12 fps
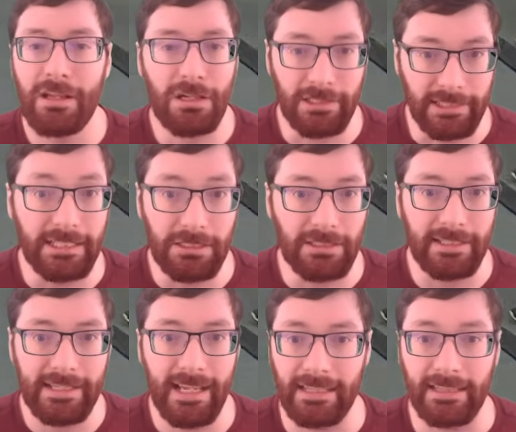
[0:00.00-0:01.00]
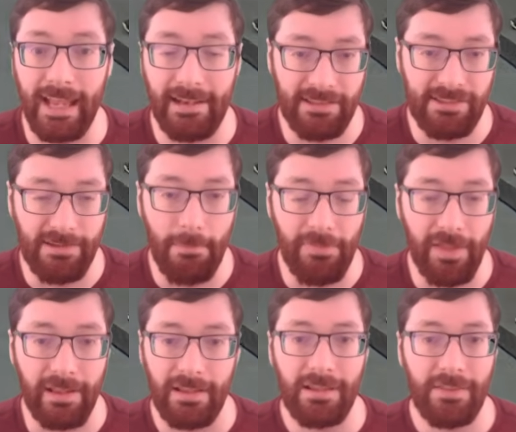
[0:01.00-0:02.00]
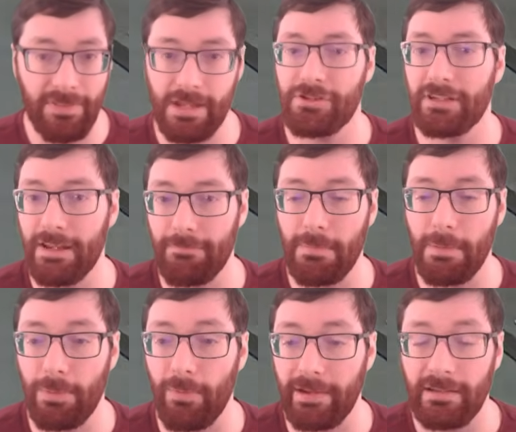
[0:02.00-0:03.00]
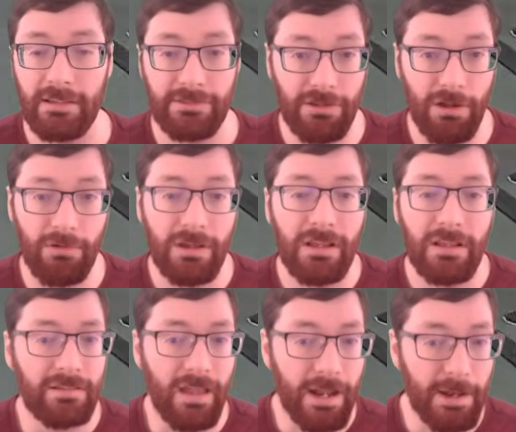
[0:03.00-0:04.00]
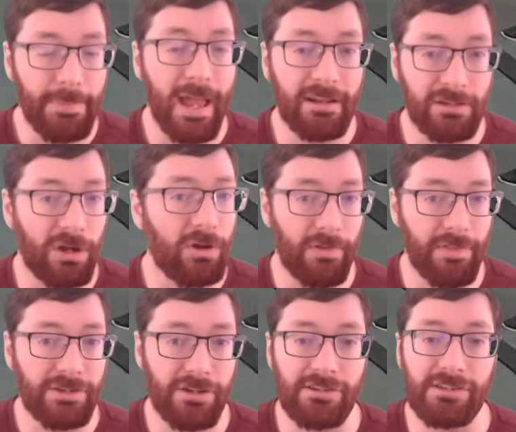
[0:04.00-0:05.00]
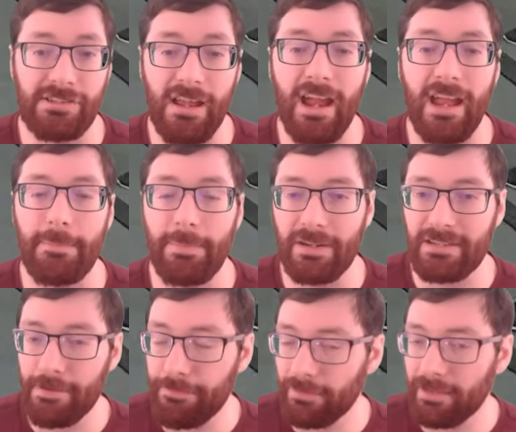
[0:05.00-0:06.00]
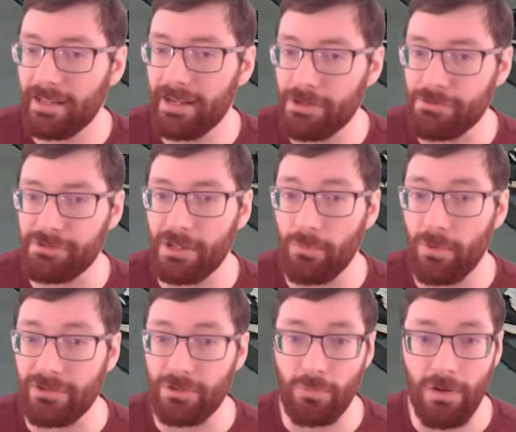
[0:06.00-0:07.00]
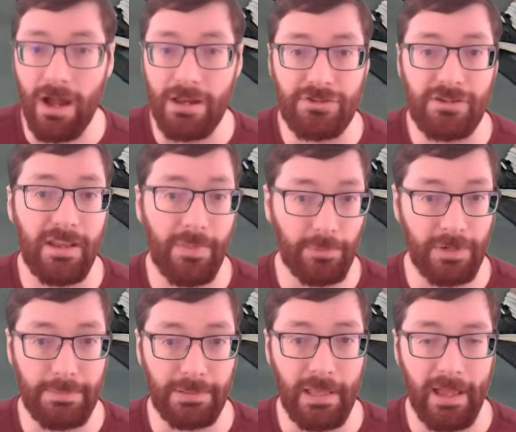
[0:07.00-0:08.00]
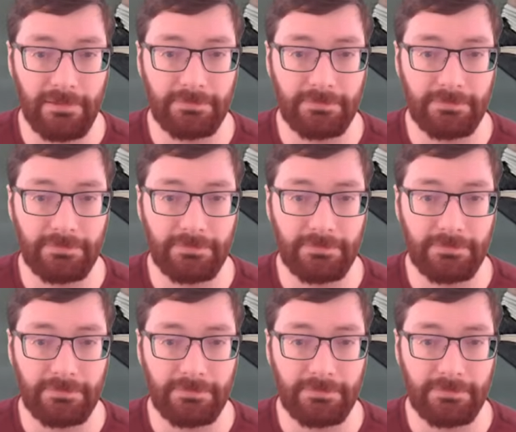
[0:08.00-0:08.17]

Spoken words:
Clearly it landed something. They should give him a point. So not a bad call on the judge's side, but definitely an interesting one to watch in the replay.